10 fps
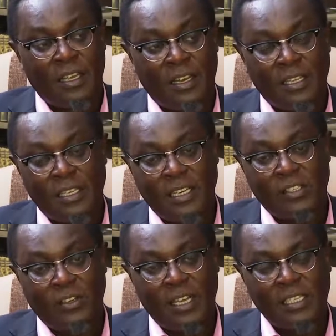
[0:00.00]

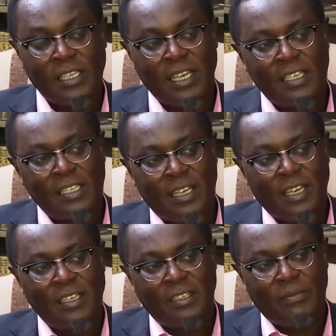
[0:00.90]
Destination Hague.
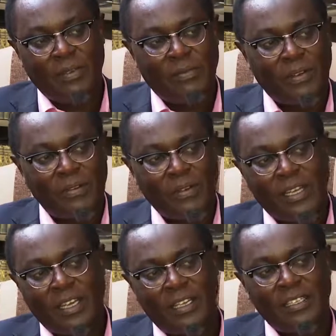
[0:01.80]
We're told
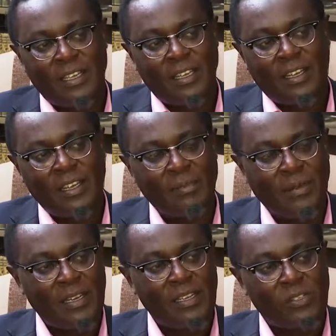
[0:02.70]
he has a
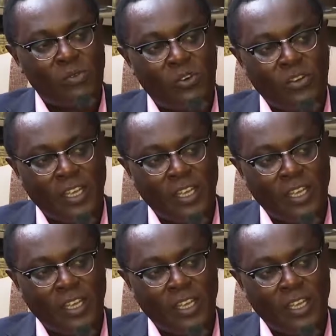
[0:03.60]
helipad in Sugoi.